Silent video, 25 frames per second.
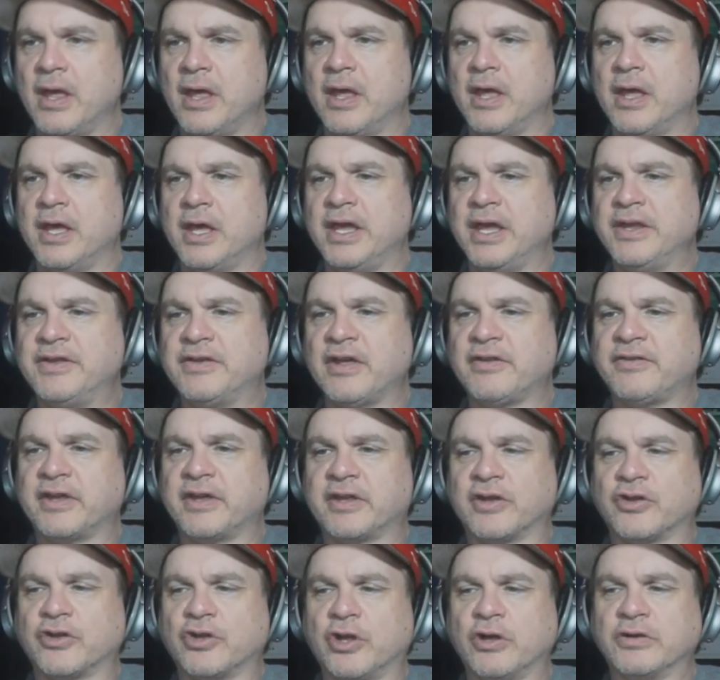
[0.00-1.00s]
He does like
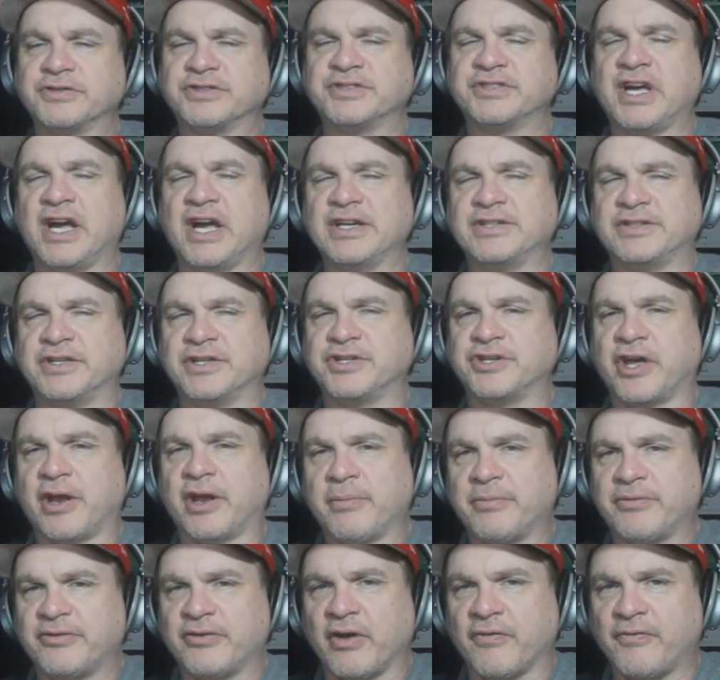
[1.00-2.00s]
to close his eyes to shut
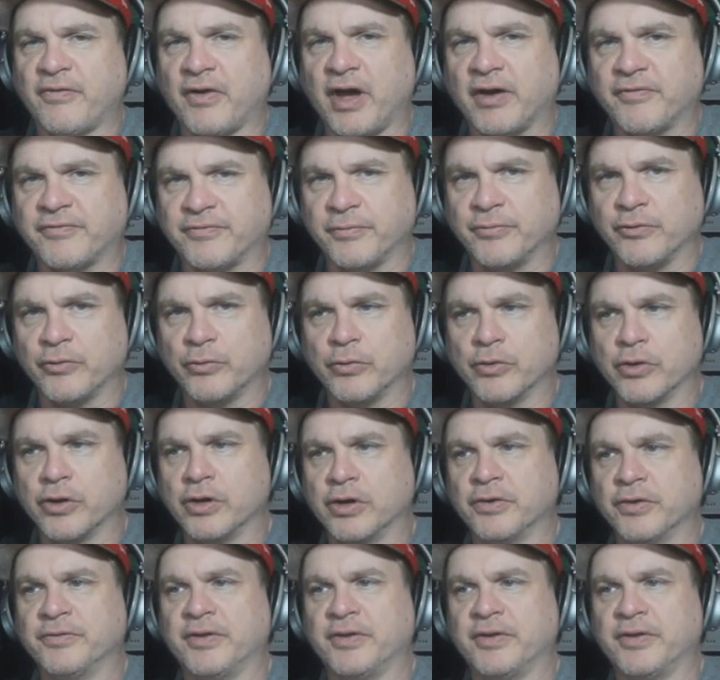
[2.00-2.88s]
himself off from the world.